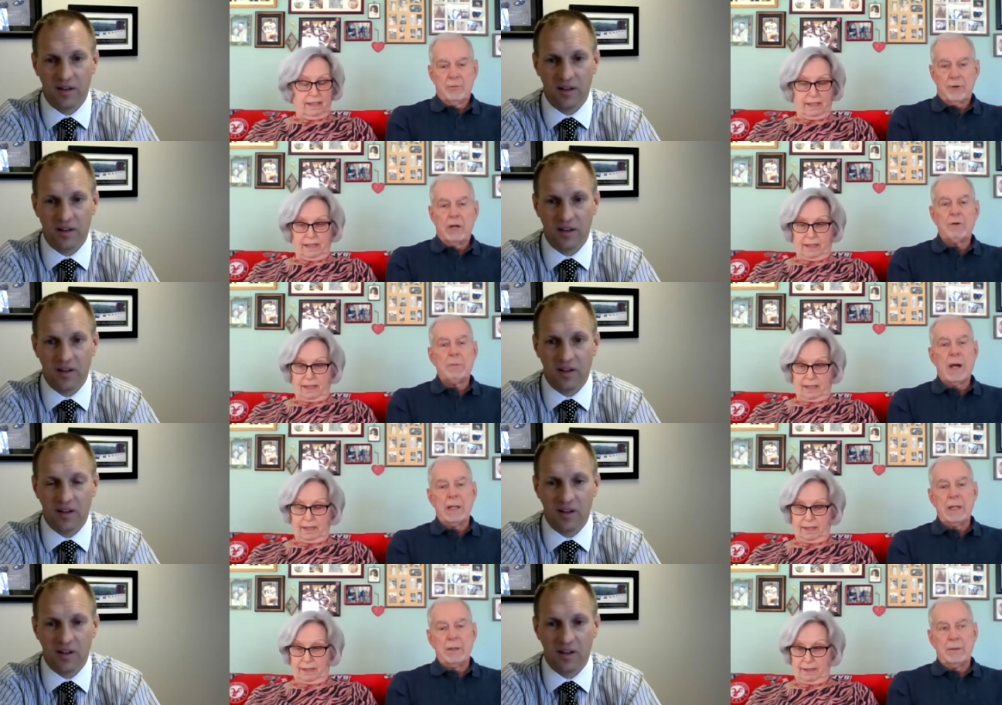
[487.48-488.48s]
Speaker 1: for
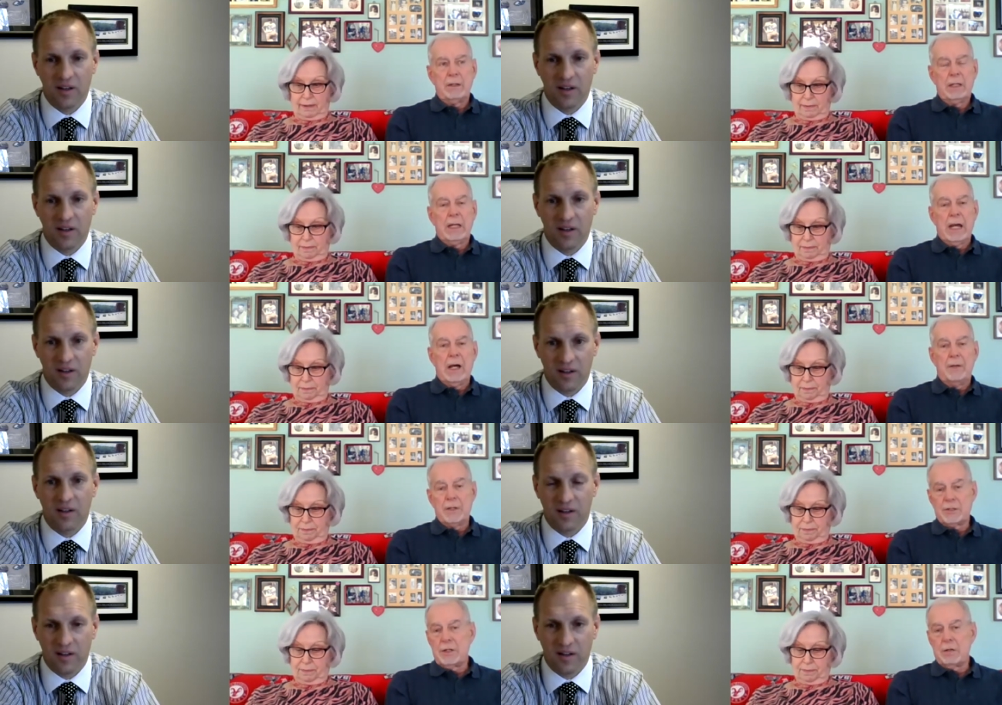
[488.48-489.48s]
everybody. And uh,
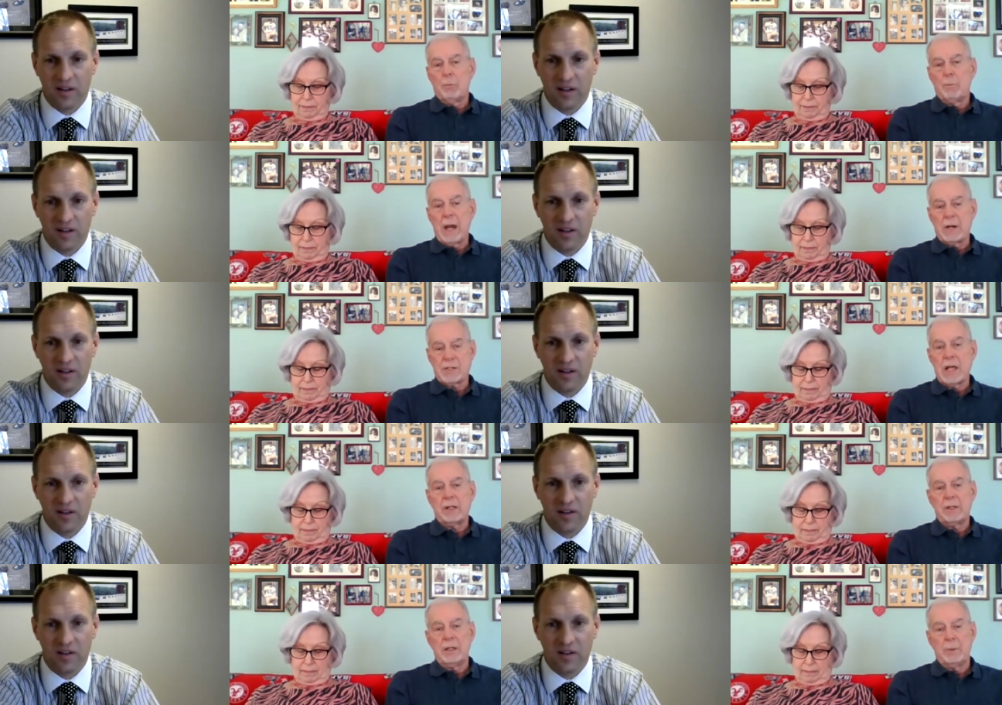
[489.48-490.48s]
this year will be our
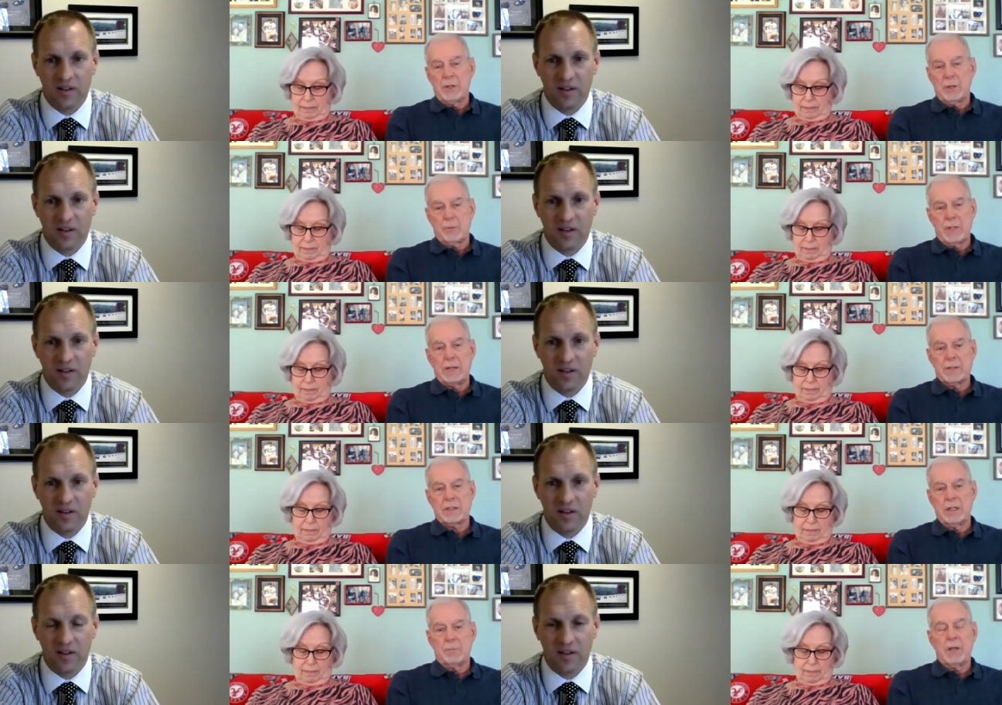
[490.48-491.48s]
second year because we had to
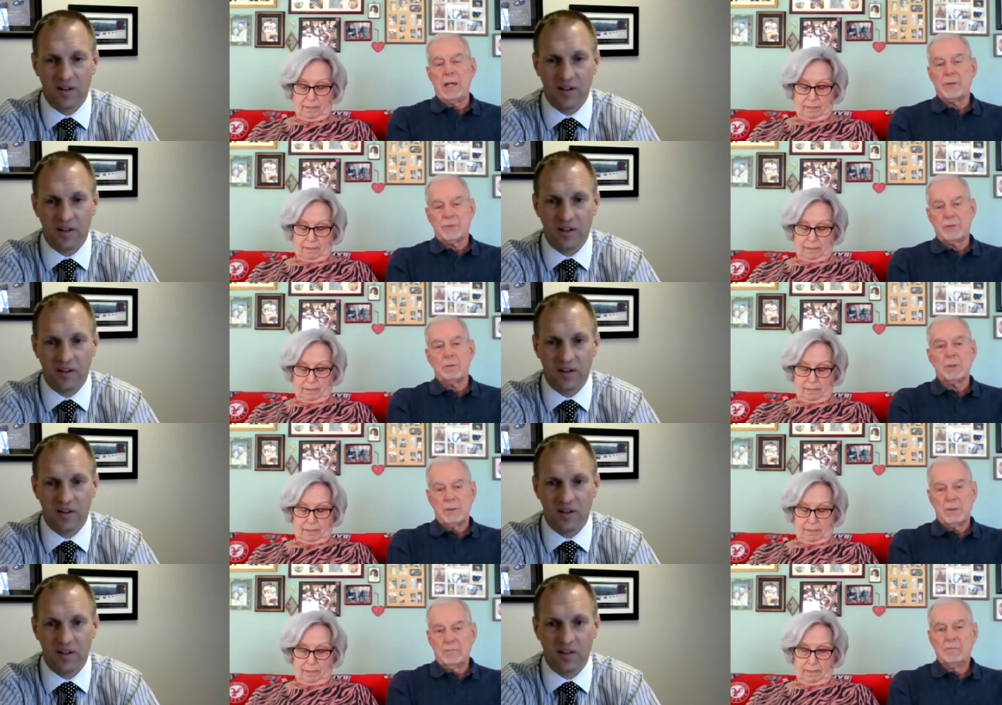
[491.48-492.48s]
skip last year.
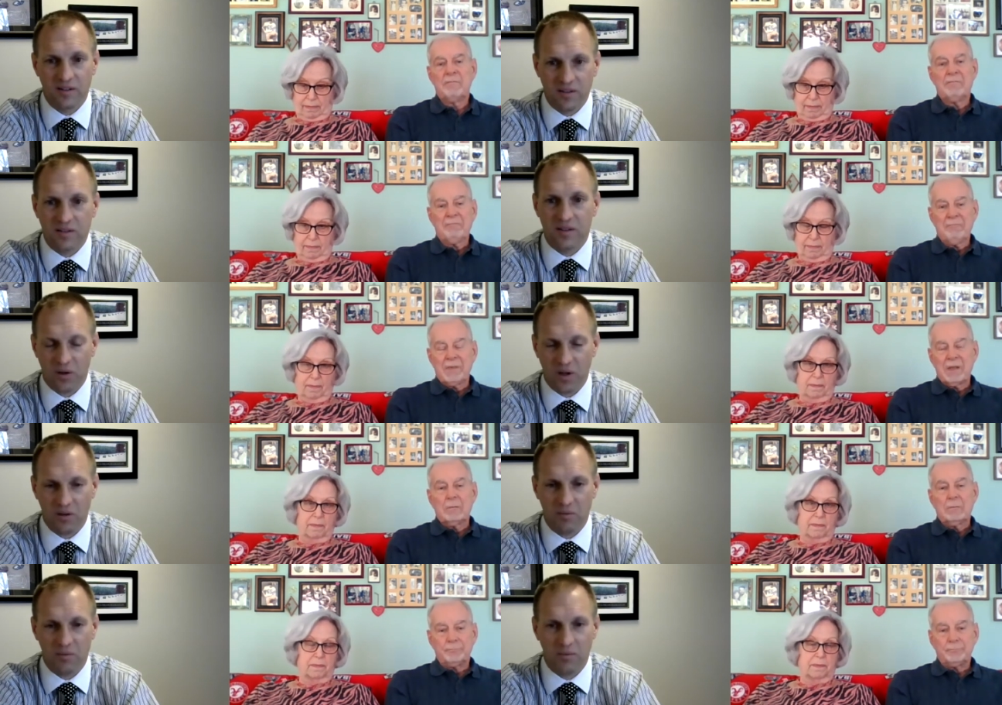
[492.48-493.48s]
But.
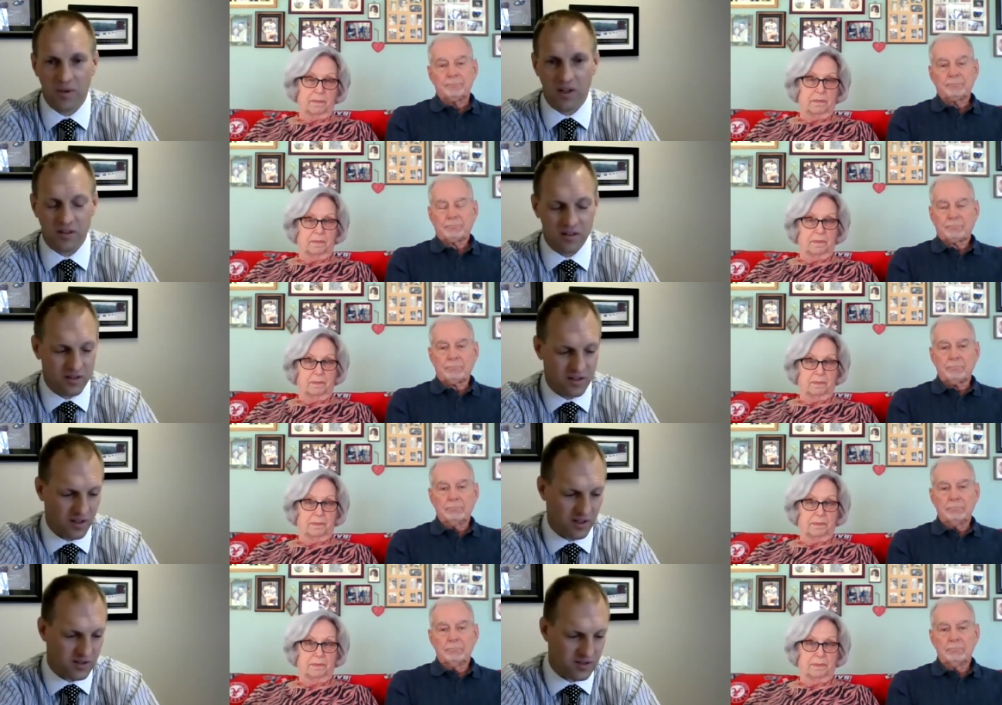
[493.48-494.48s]
Speaker 2: Okay, nice,
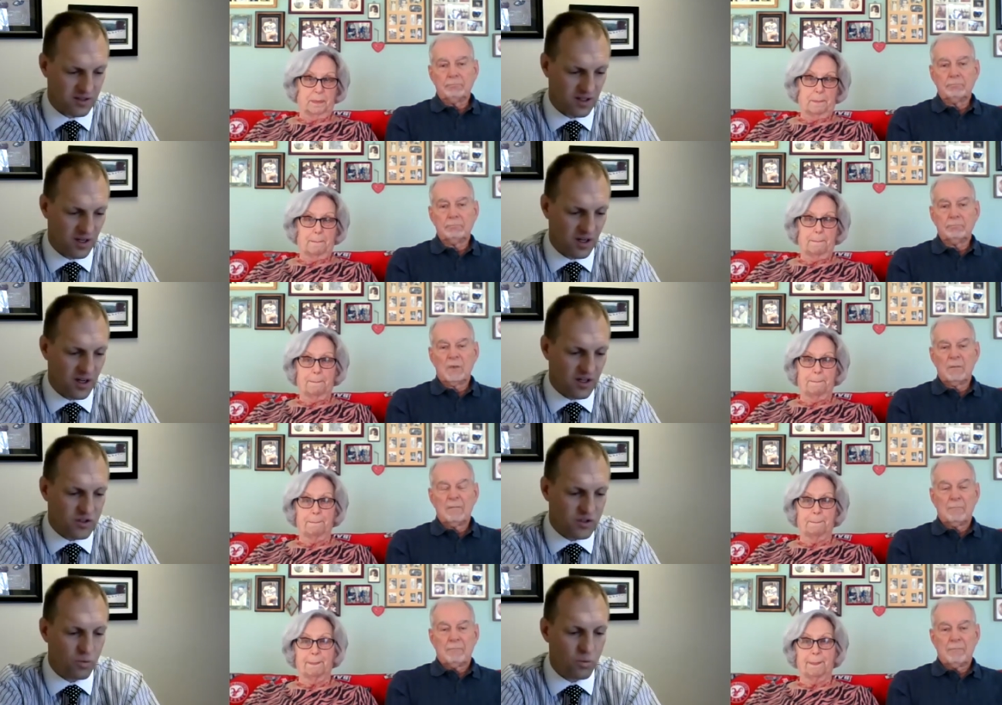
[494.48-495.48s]
nice.
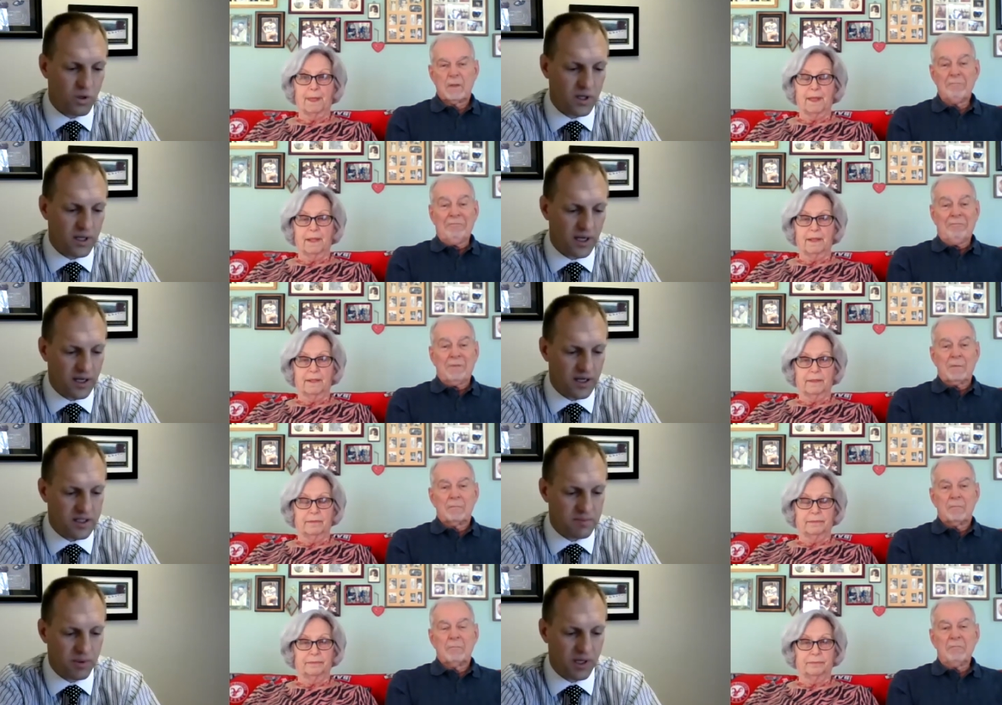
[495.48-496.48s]
So, what
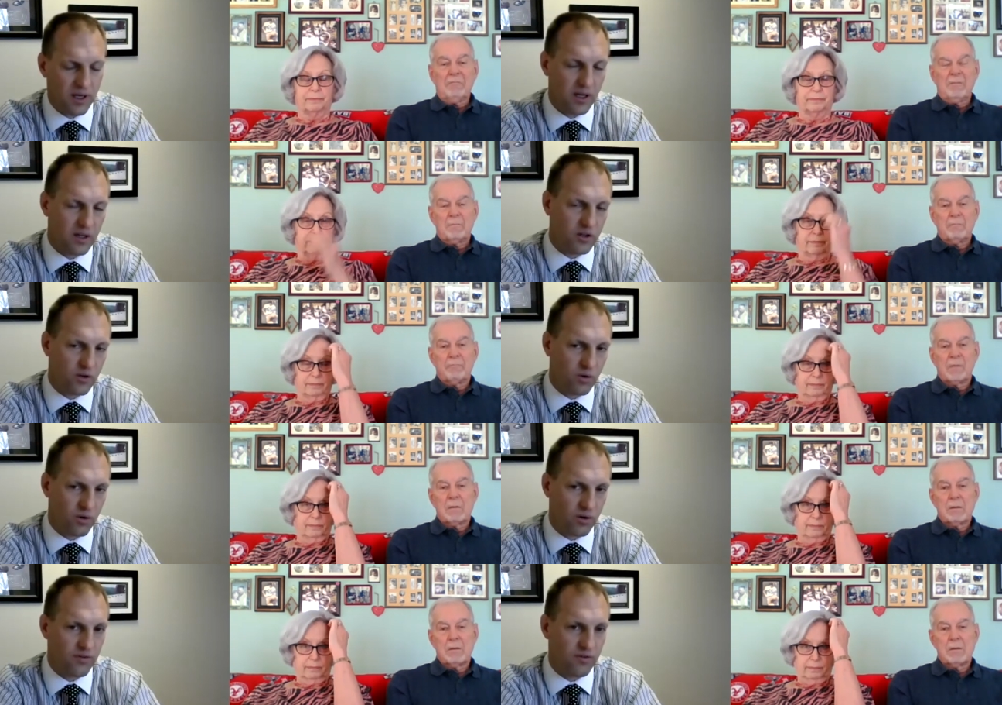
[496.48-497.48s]
has been
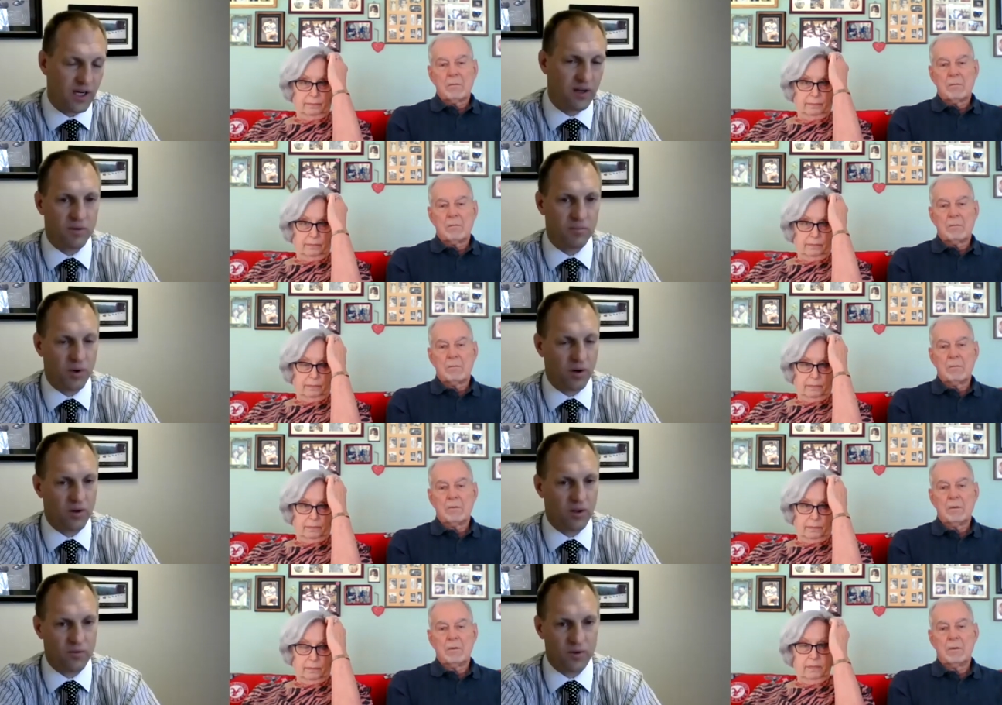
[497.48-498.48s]
your favorite
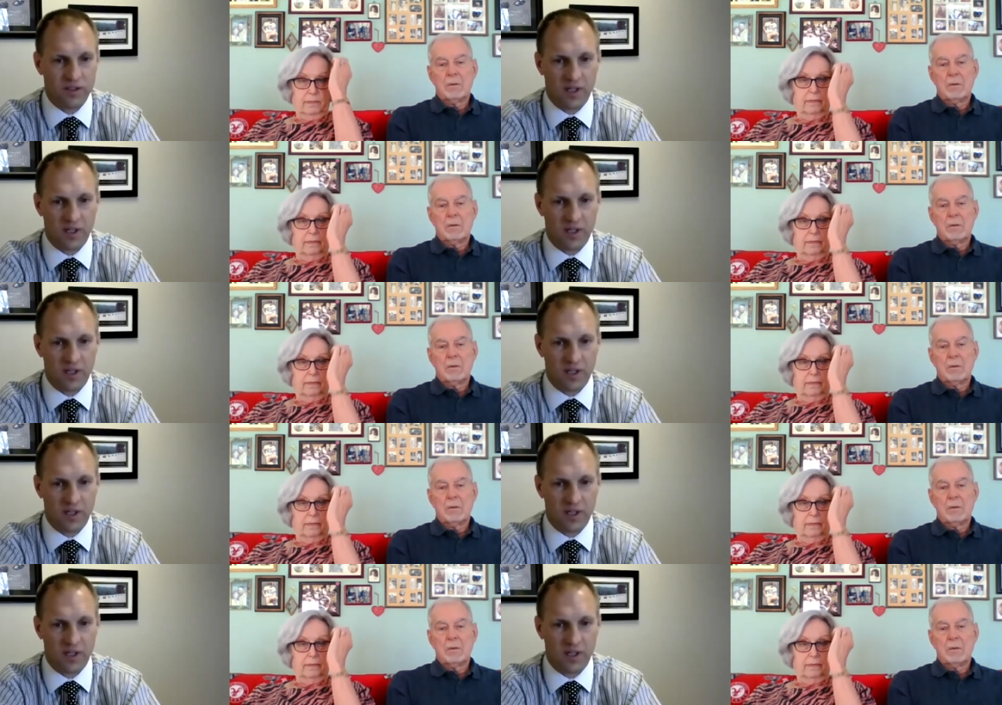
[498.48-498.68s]
part of